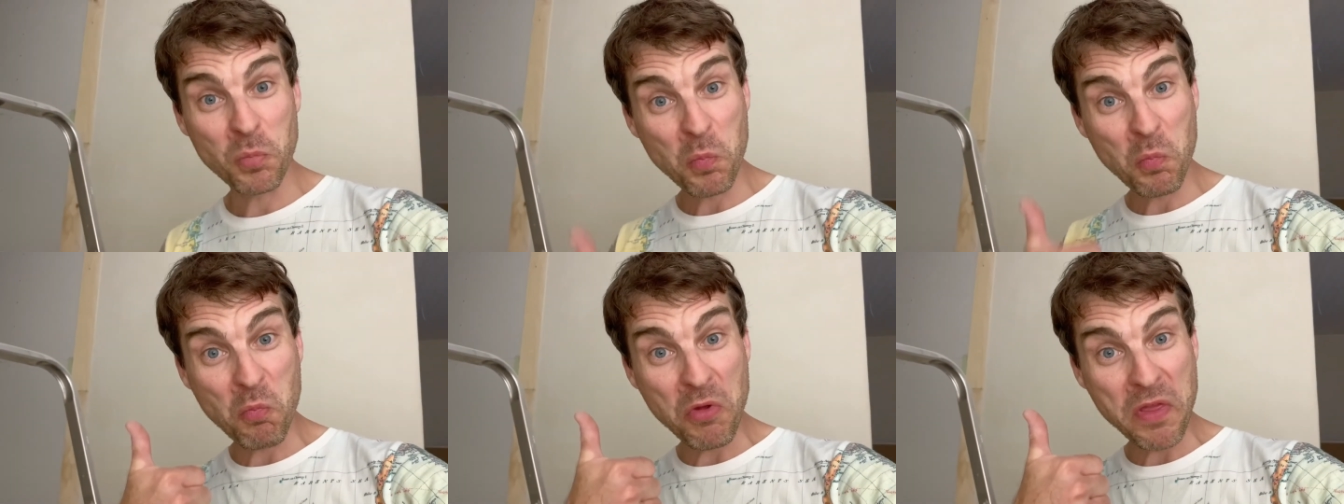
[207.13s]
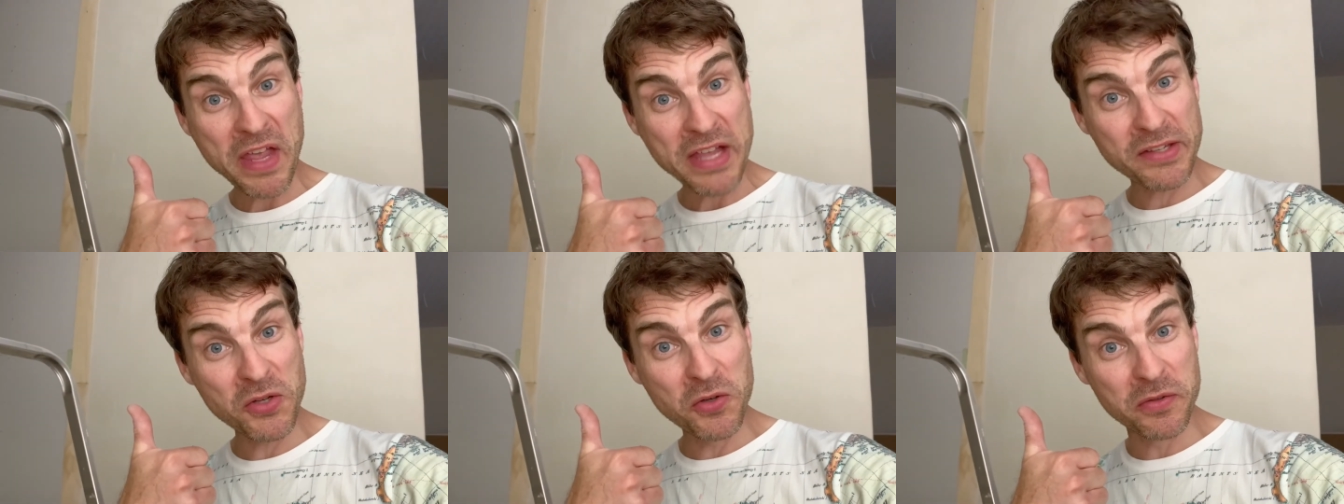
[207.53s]
Well,
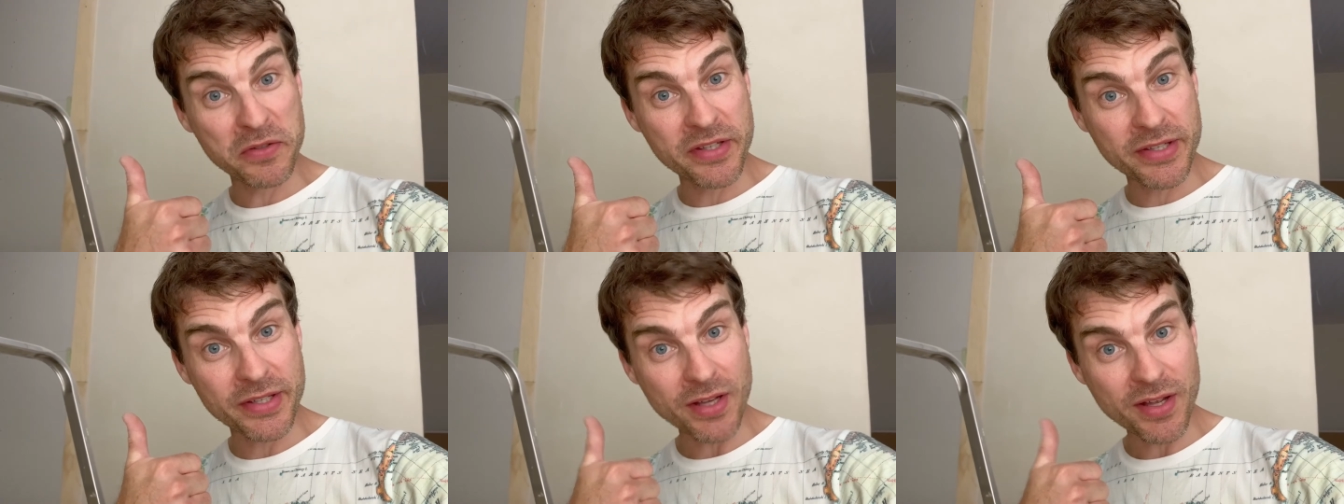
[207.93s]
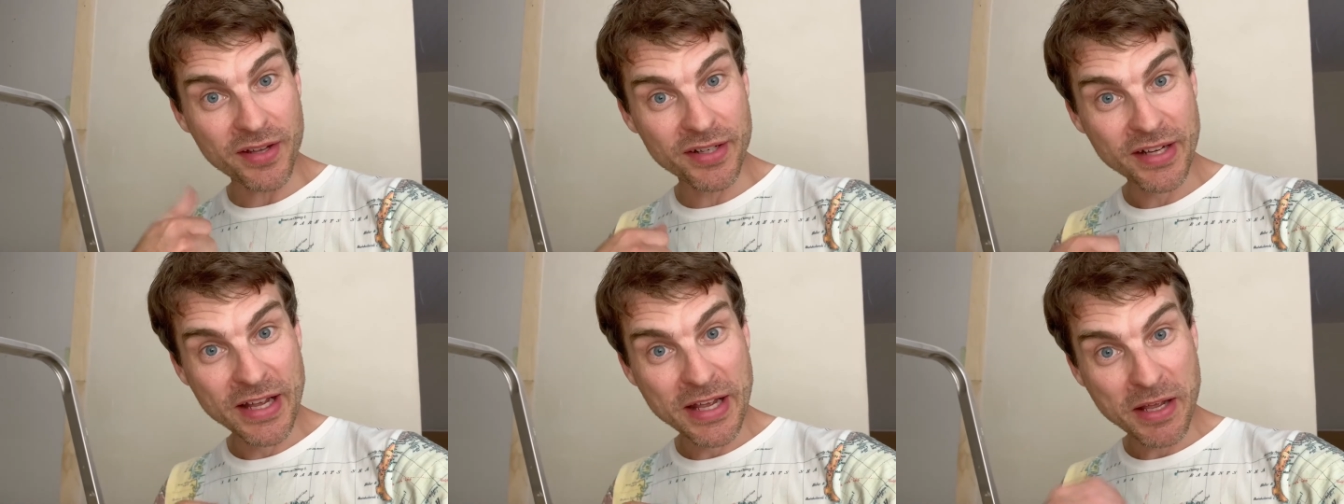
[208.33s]
that's a good start.
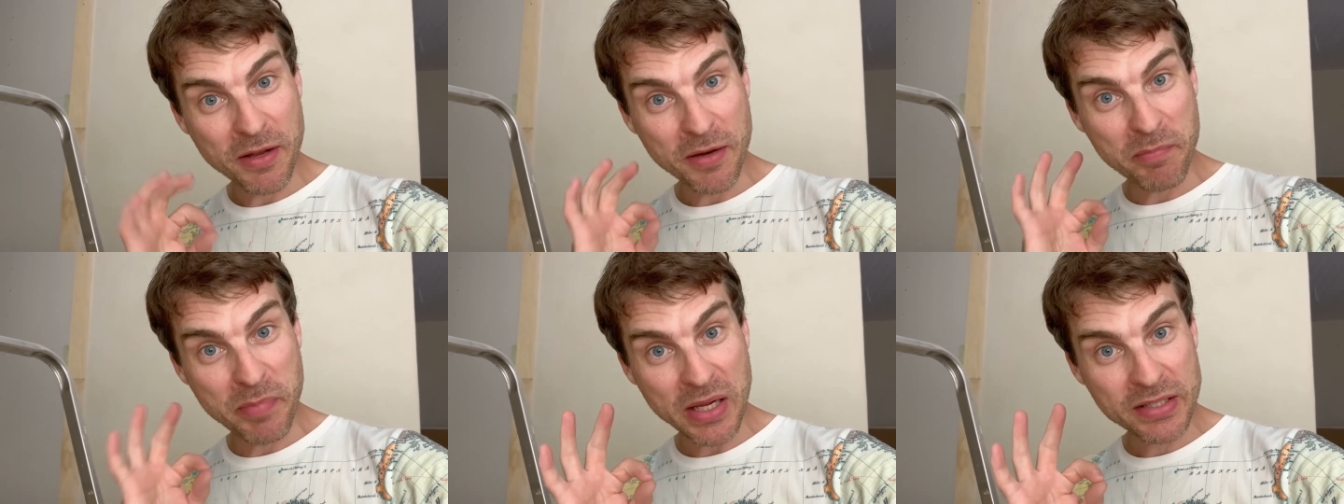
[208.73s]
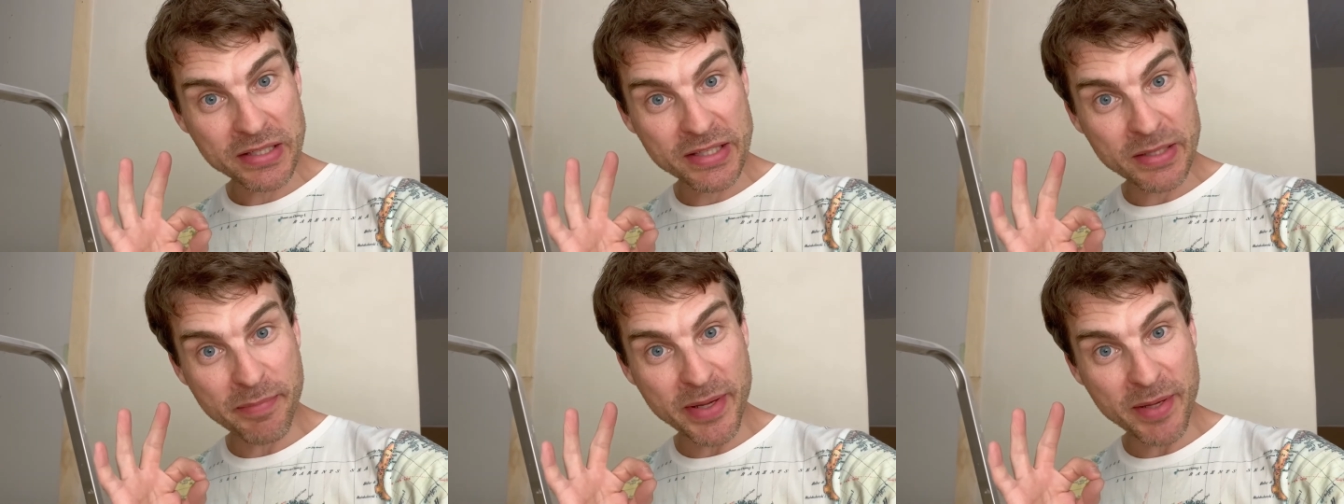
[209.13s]
It passed
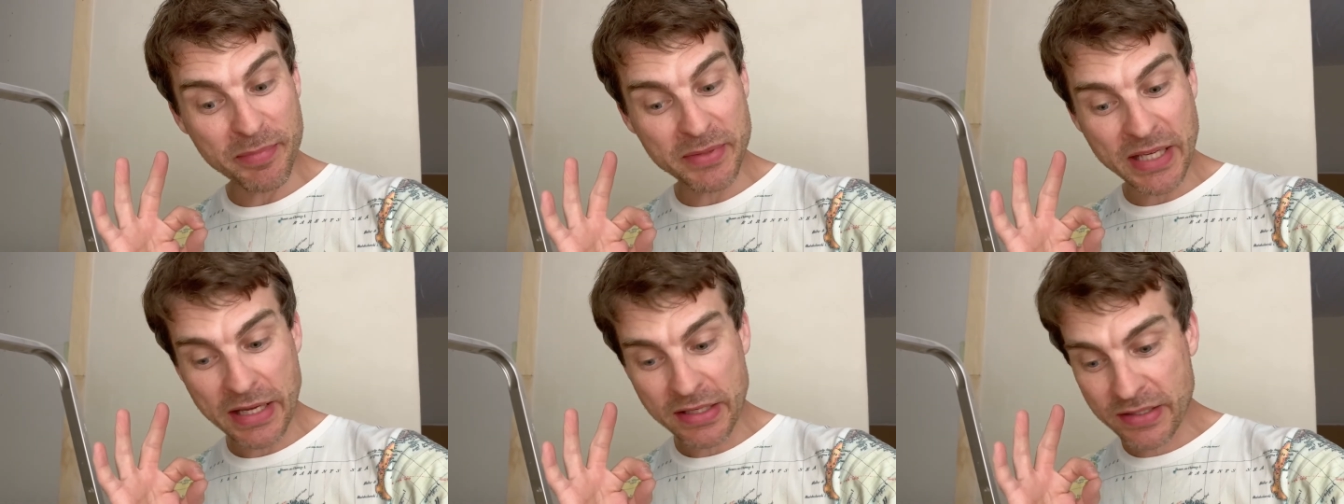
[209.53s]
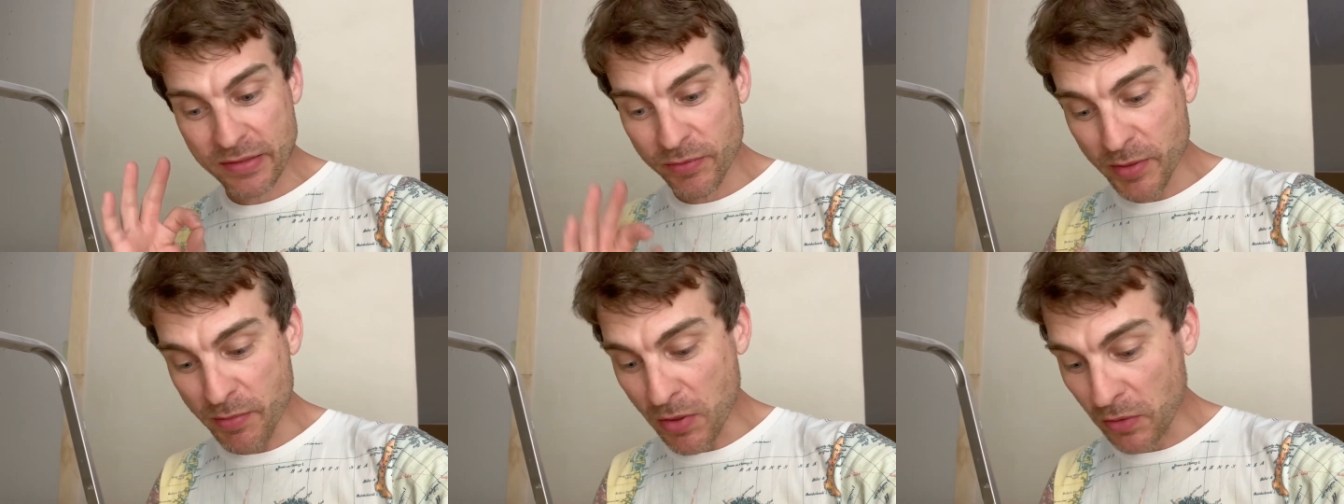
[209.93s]
the beep test
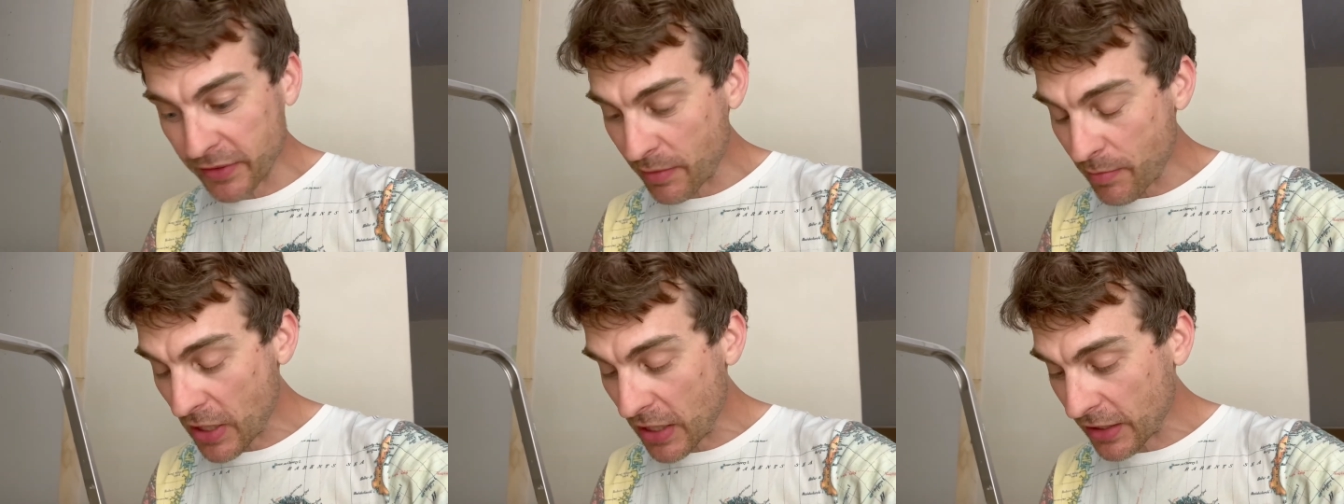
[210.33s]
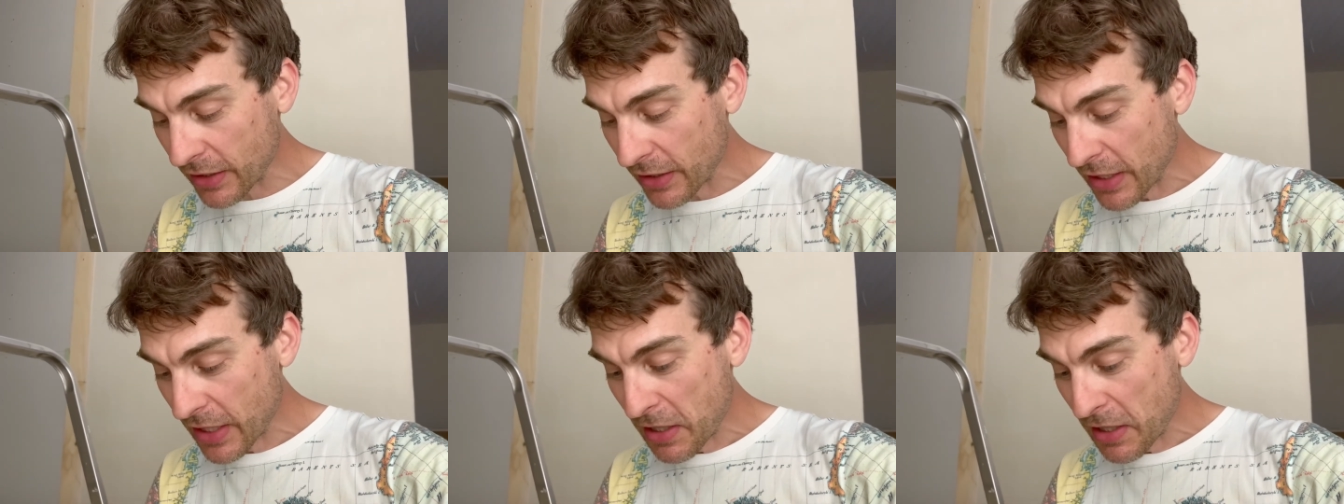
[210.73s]
with a multimeter.